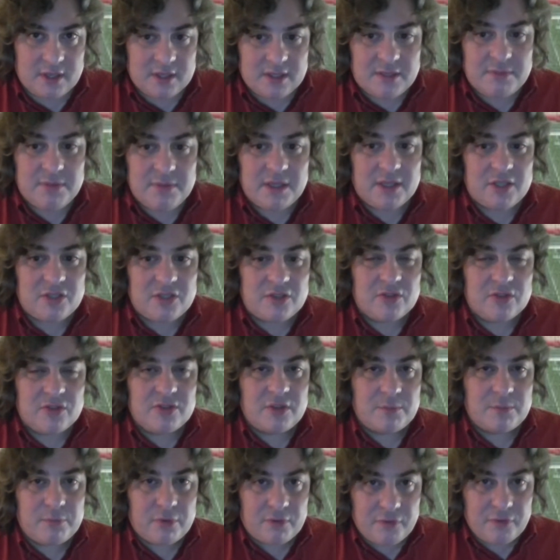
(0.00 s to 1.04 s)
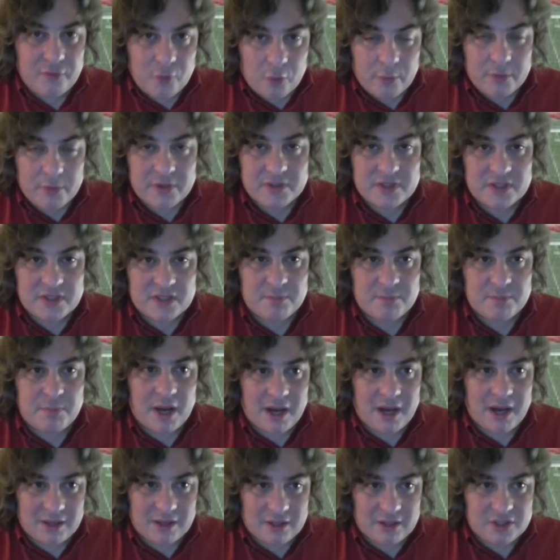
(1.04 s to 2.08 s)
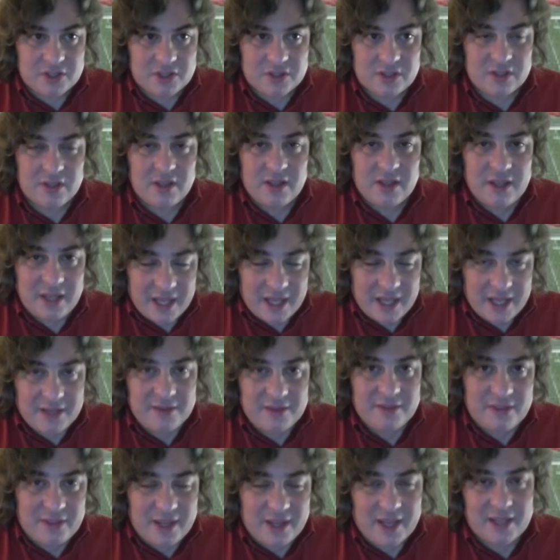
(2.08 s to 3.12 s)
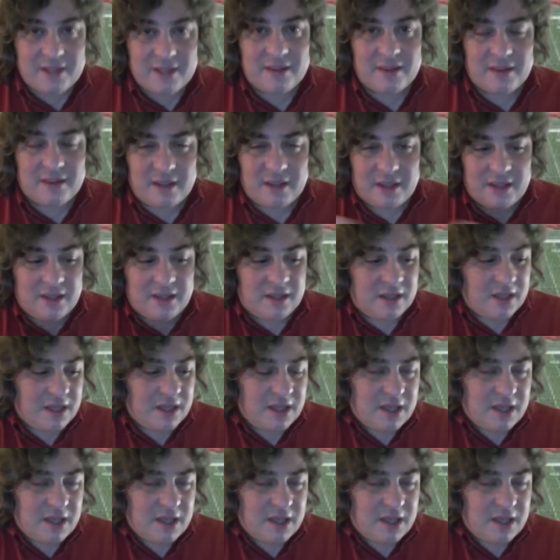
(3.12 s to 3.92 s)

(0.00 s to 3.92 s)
to make sure their performance is polished and that they,